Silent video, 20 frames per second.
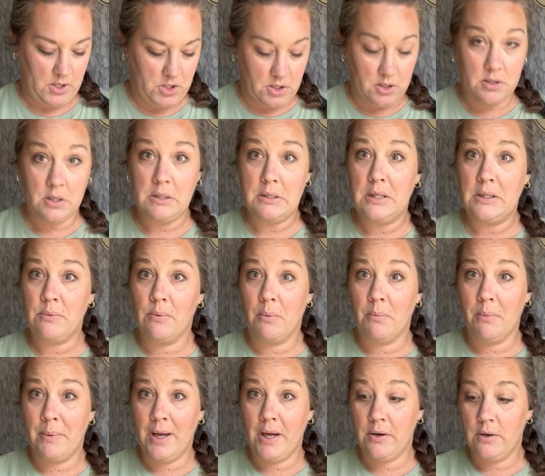didn't take the
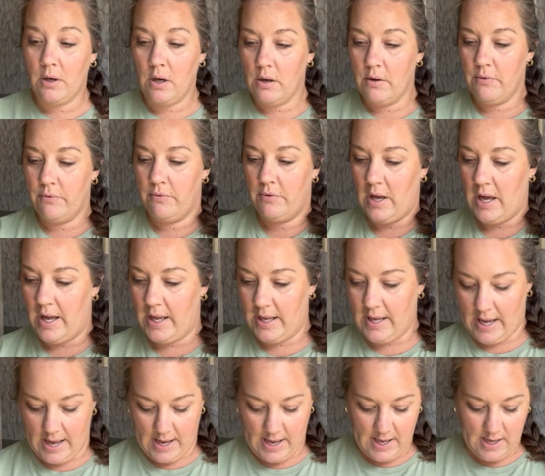rubber band off. I
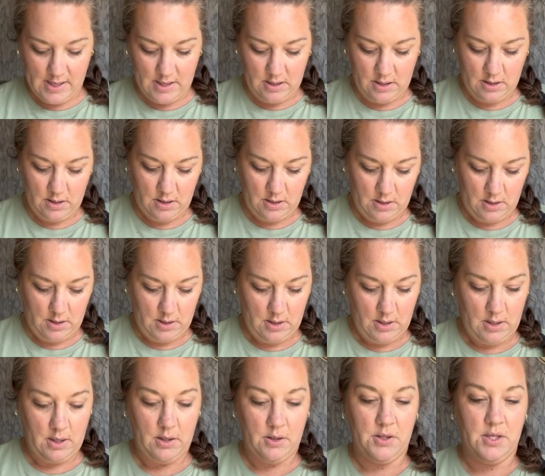got
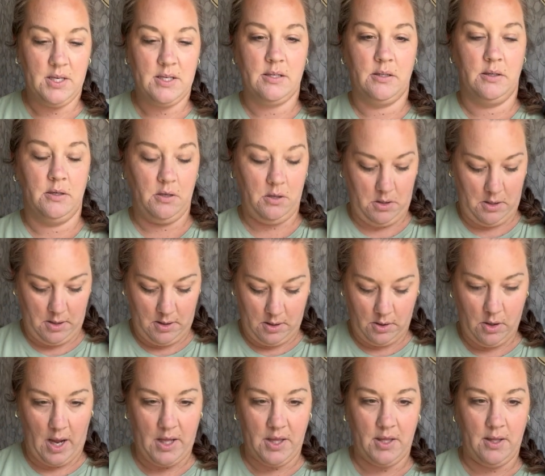this little,
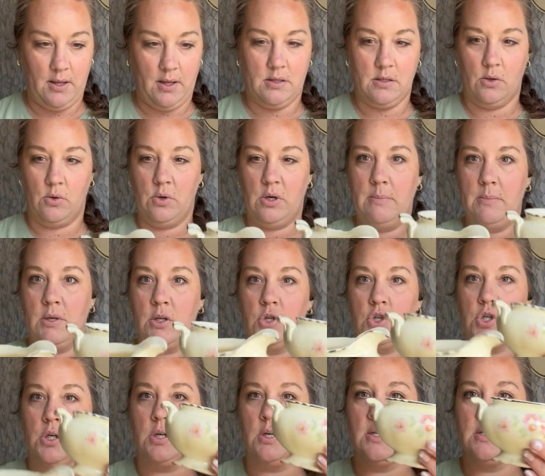it's a cream and a
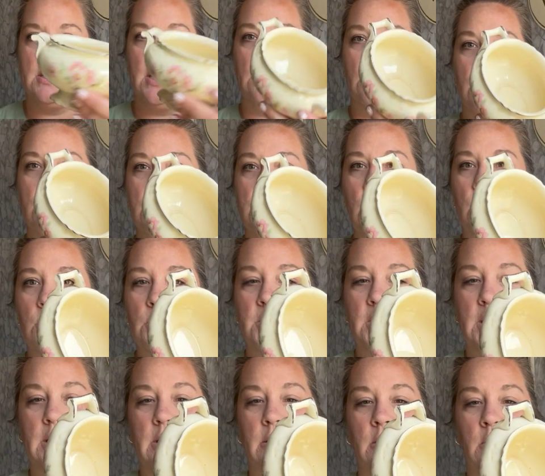sugar set. There's no
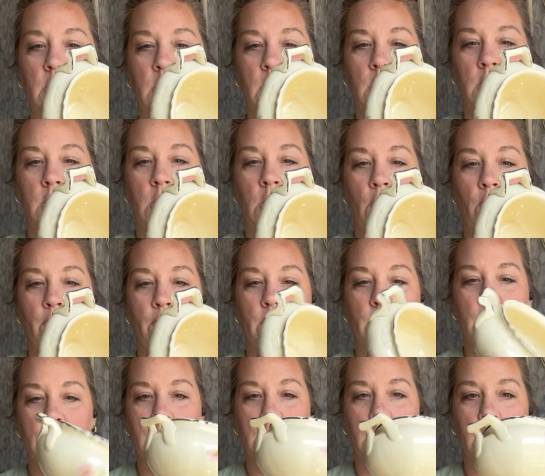lid for
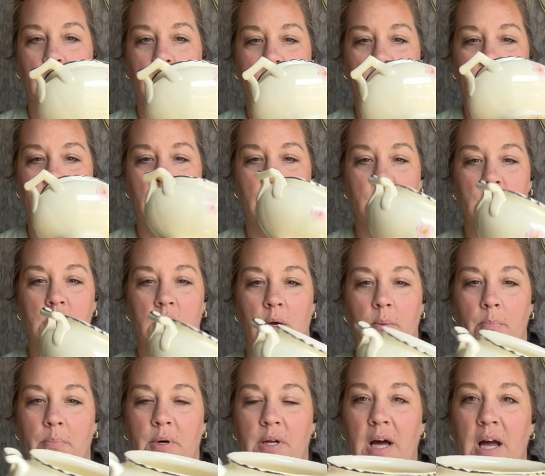the sugar dish,
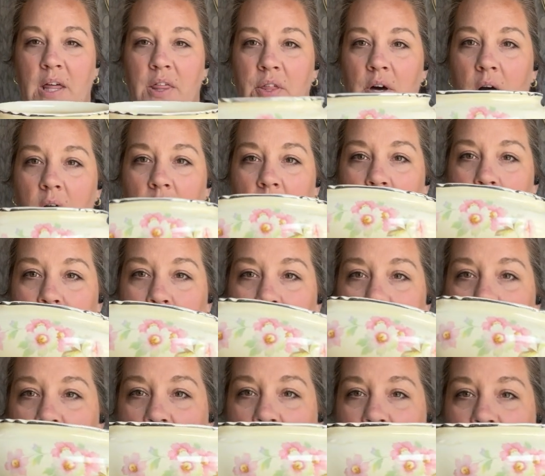but I thought
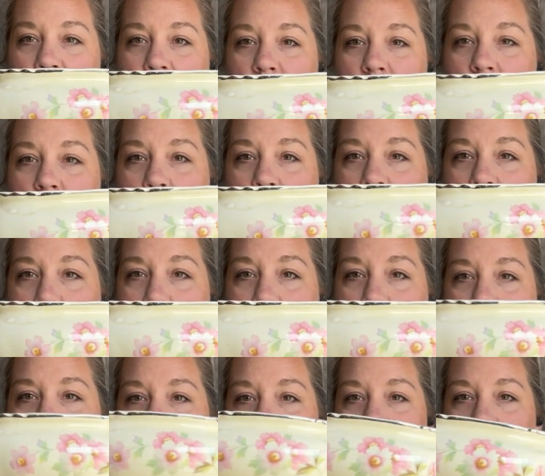it was really
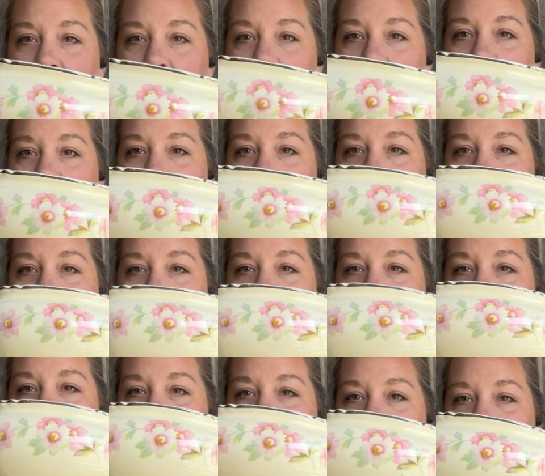pretty. I
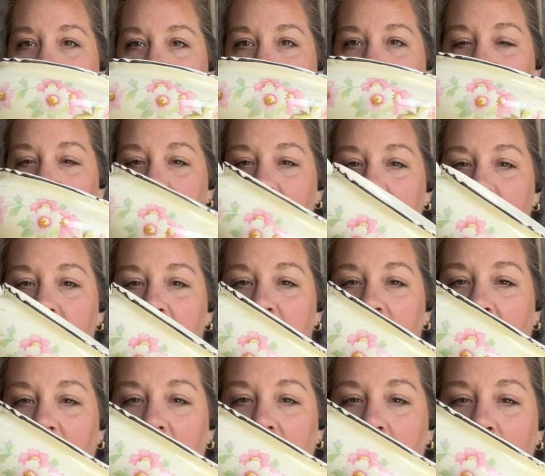really like the
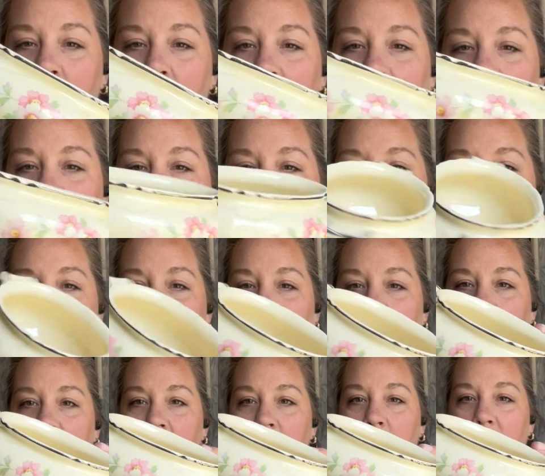yellow and I like the
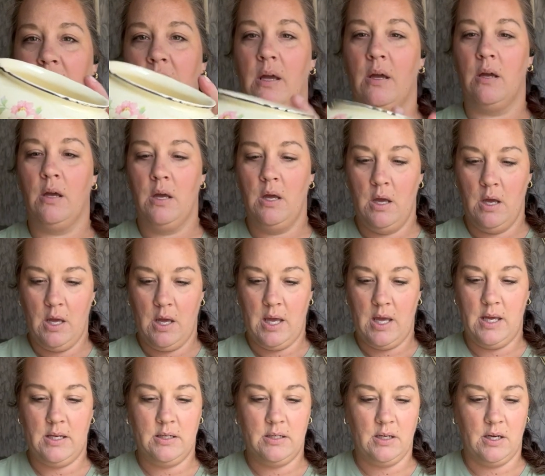light pink.
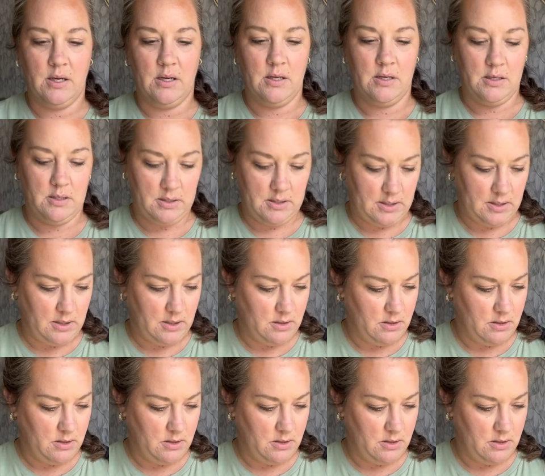It does,